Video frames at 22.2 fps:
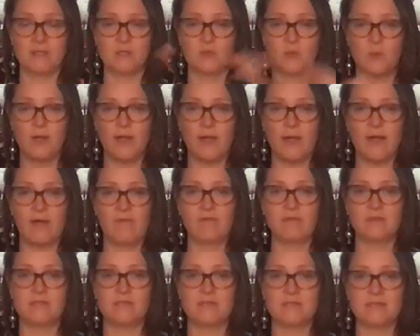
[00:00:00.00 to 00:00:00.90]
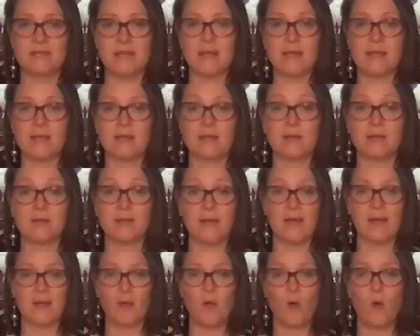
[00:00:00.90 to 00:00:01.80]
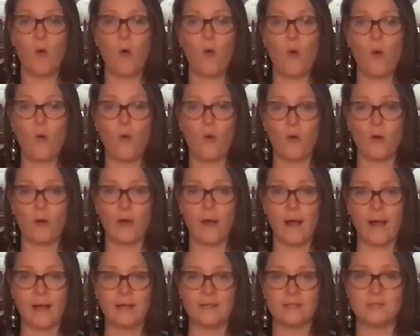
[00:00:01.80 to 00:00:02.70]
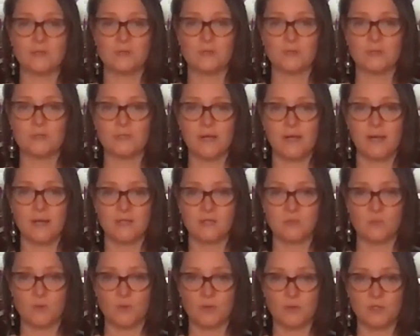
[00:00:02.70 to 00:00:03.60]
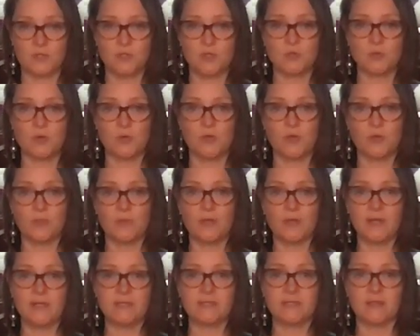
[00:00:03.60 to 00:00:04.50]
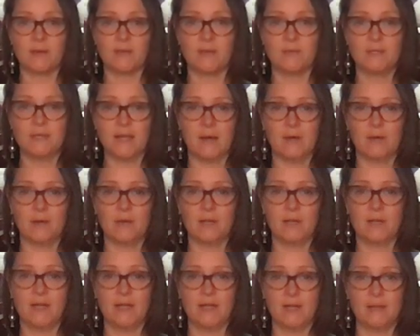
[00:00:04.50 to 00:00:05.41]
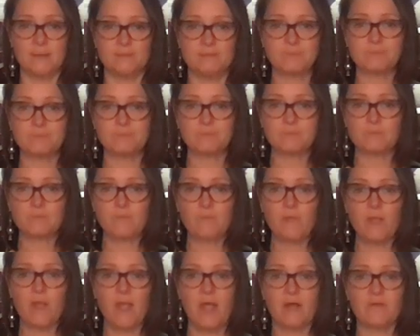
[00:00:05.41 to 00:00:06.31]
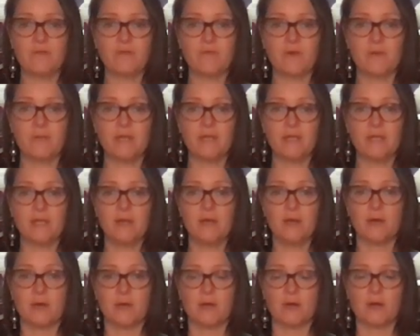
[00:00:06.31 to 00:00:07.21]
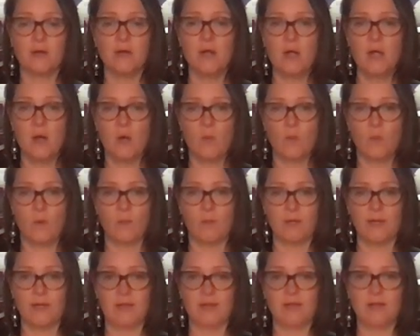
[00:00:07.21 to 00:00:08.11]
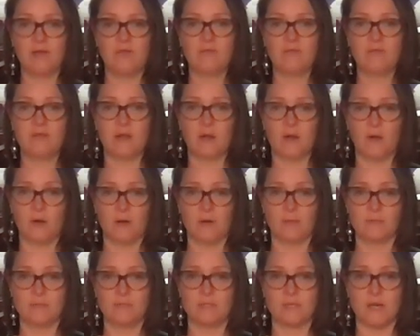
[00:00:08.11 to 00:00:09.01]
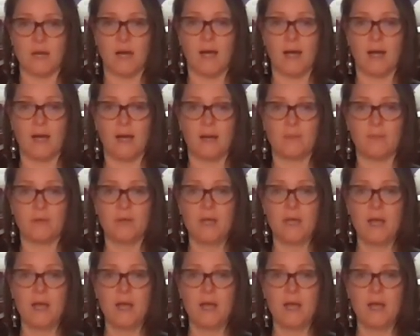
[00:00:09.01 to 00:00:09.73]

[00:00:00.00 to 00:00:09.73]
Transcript: So we have this second core exercise where the shoulder blades come down and in. And from here, when we lift the arms up